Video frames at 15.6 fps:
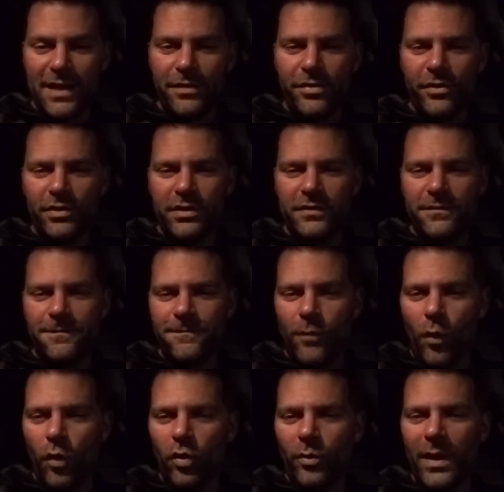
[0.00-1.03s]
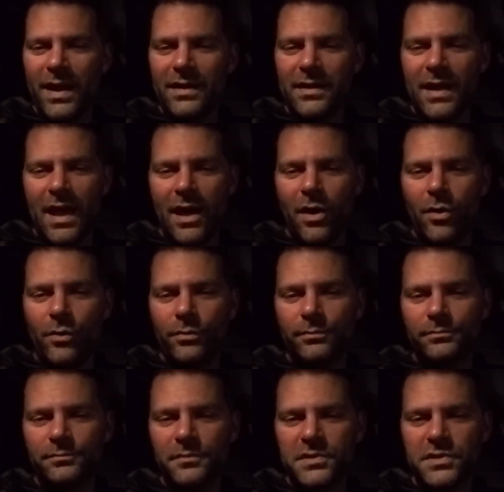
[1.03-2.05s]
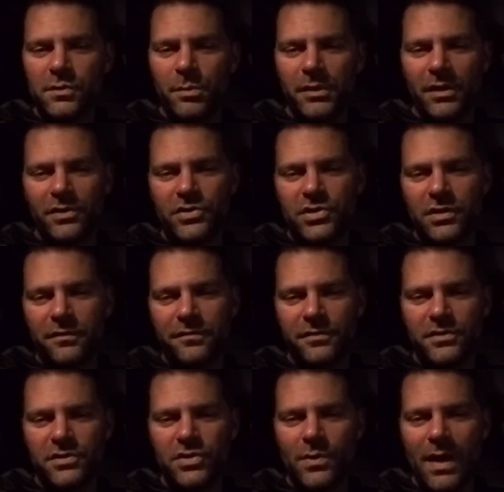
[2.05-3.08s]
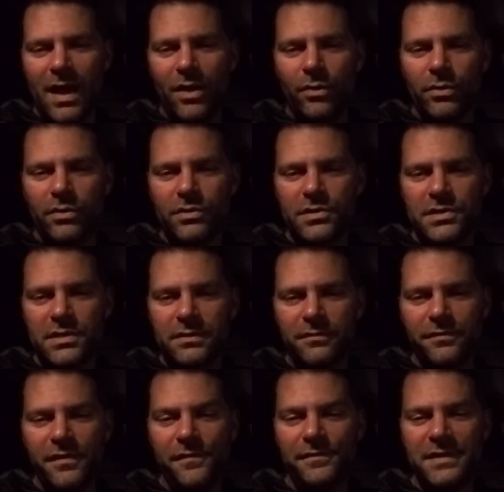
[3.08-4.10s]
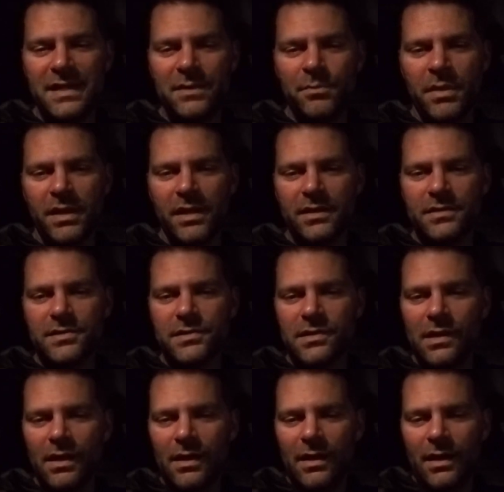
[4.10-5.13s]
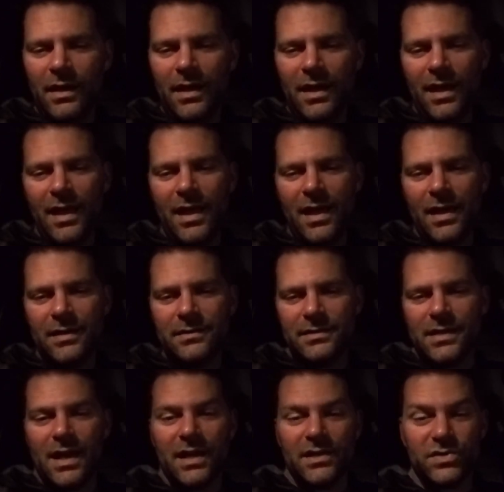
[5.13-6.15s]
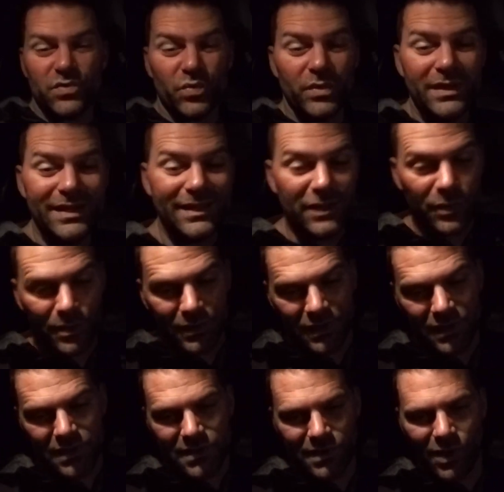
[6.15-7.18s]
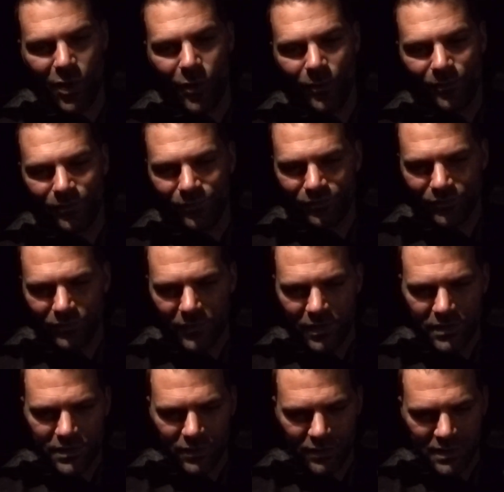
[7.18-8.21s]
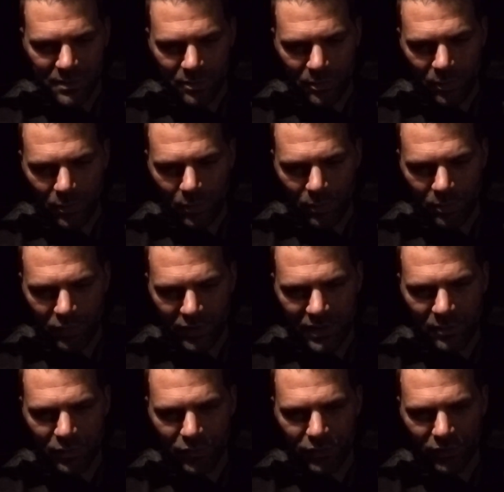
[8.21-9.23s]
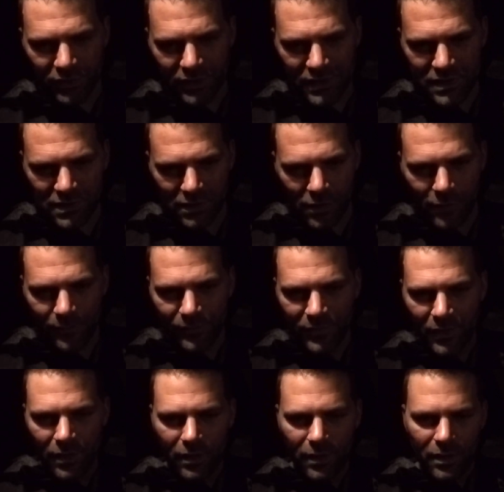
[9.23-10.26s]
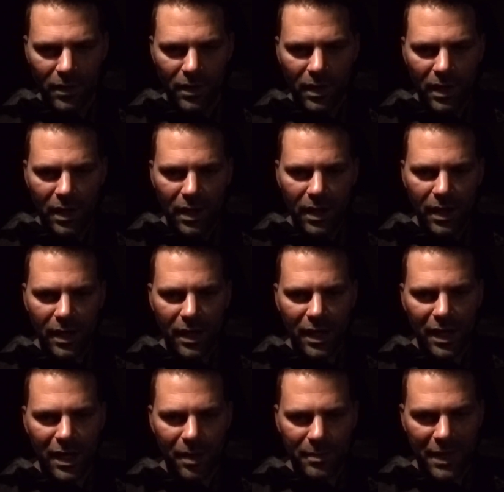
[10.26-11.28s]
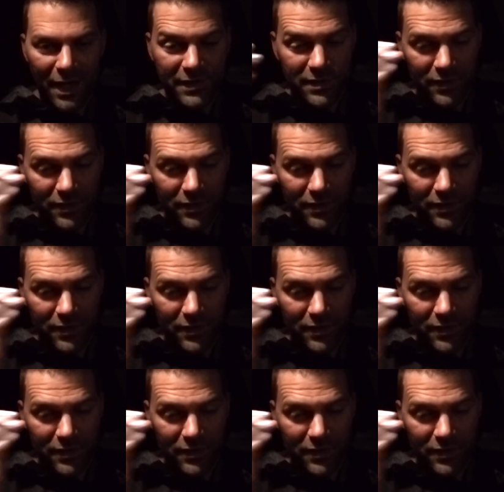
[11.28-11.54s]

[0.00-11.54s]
8:34 right now, so been on shift for 2 hours and 15 minutes. And it's really, really slow. So it's pretty brutally slow. Yeah,